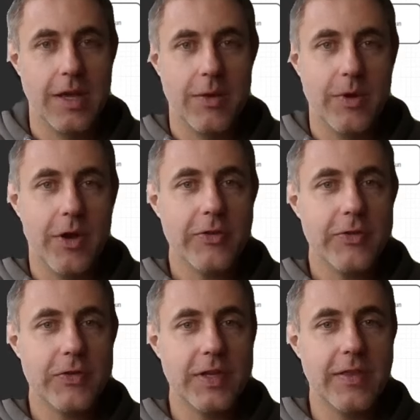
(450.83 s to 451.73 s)
We also
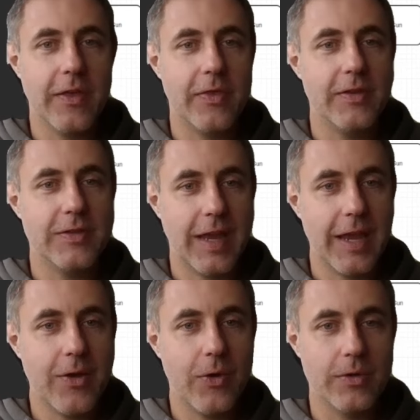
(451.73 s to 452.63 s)
see that the
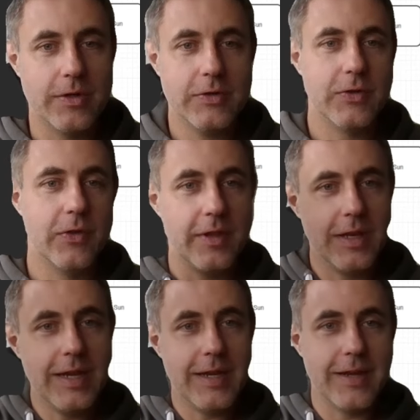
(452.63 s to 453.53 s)
stakeholders, so the
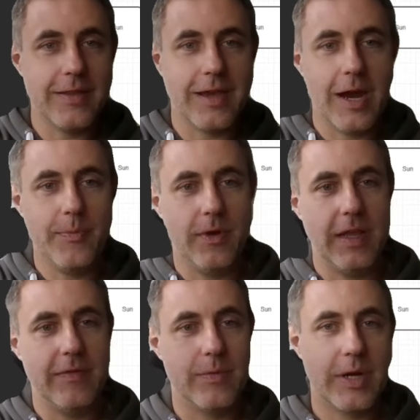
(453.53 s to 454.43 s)
leading, the upper
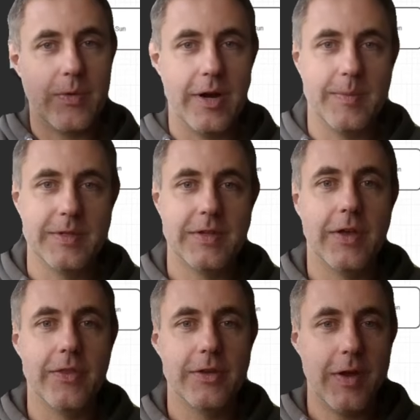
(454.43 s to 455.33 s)
level requirements are
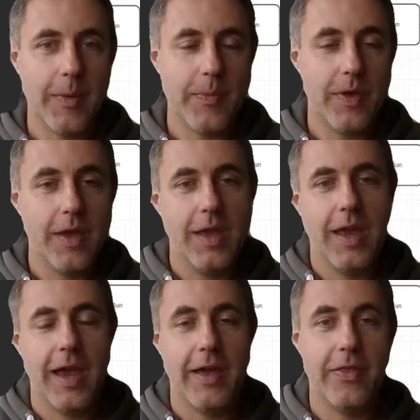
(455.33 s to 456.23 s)
on the top,
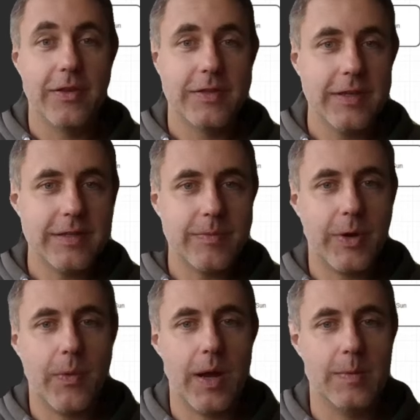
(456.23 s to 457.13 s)
and the system
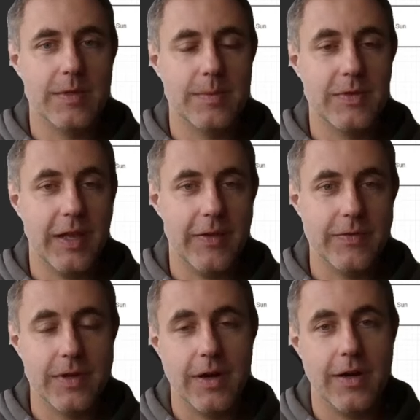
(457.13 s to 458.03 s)
requirements
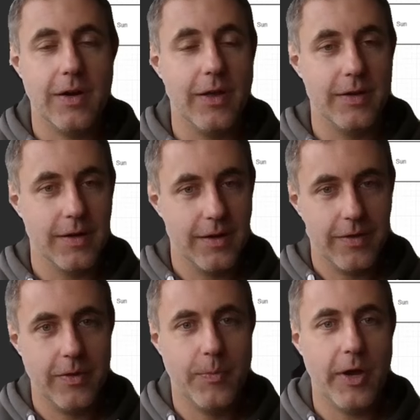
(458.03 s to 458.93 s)
themselves are on
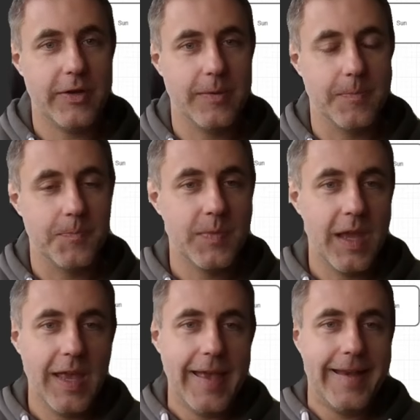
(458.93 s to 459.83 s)
the bottom.
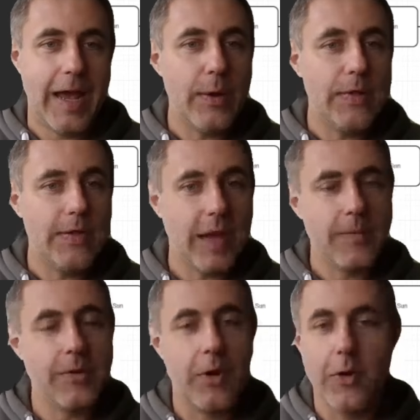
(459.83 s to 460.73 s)
Now it's time
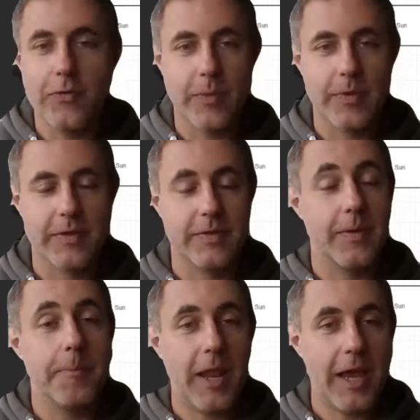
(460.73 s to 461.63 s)
to go from this
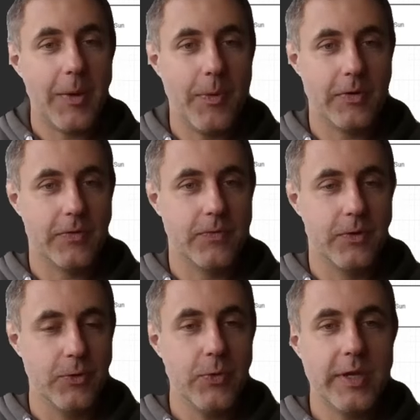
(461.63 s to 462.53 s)
black box
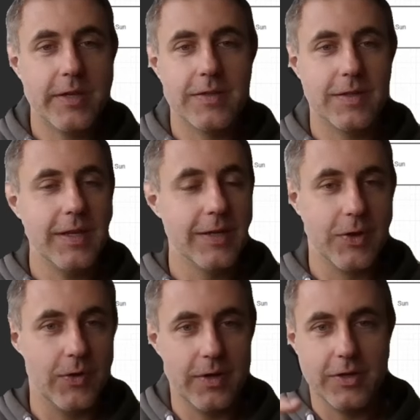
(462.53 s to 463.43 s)
view, we can see it's
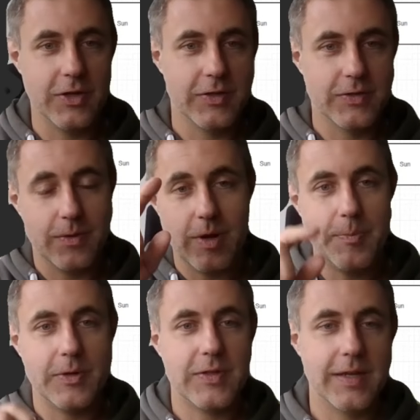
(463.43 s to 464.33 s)
only just
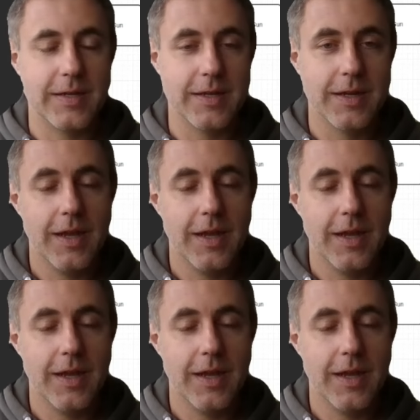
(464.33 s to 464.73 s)
represented